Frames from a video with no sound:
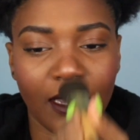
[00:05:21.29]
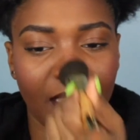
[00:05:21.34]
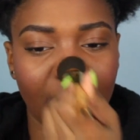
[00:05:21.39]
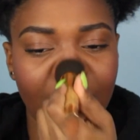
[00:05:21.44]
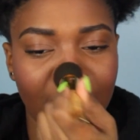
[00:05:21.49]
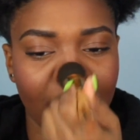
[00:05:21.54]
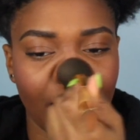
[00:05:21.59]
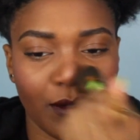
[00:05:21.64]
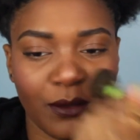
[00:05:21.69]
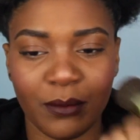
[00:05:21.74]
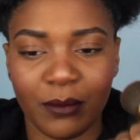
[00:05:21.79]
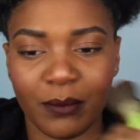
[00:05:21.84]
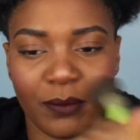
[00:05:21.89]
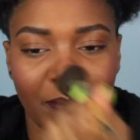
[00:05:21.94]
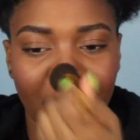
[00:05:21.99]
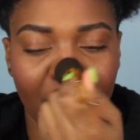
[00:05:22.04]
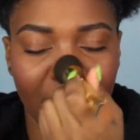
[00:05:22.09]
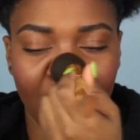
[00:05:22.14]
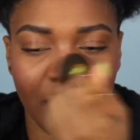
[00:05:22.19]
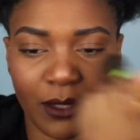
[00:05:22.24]
and then you
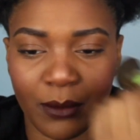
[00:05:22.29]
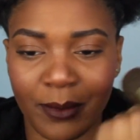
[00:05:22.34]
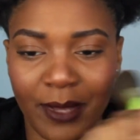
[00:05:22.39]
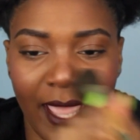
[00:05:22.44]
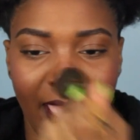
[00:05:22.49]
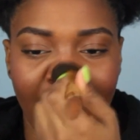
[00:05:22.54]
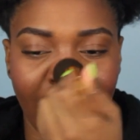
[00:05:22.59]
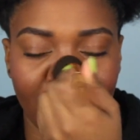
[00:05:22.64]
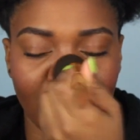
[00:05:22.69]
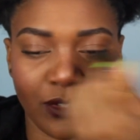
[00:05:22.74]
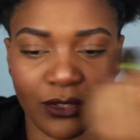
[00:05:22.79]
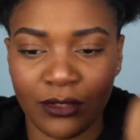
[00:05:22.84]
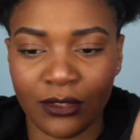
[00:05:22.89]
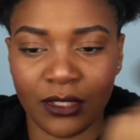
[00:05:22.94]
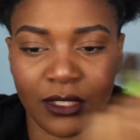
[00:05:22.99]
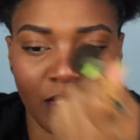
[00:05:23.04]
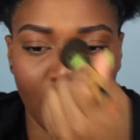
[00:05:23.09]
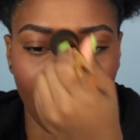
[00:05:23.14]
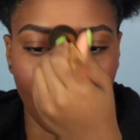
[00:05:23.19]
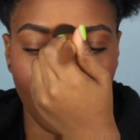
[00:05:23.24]
put a little bit extra on
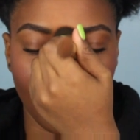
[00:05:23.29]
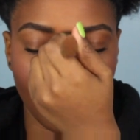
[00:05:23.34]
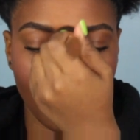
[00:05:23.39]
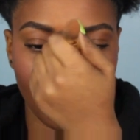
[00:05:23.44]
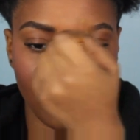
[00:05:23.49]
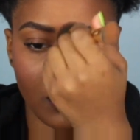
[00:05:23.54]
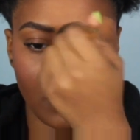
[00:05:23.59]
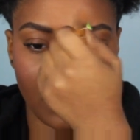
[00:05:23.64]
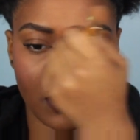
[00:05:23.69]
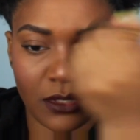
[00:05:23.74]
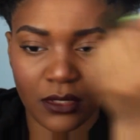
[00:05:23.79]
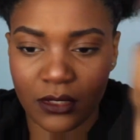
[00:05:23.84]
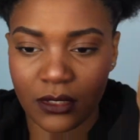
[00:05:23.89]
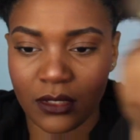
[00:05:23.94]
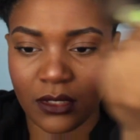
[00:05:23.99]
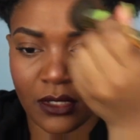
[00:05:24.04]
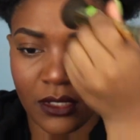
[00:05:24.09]
the nose.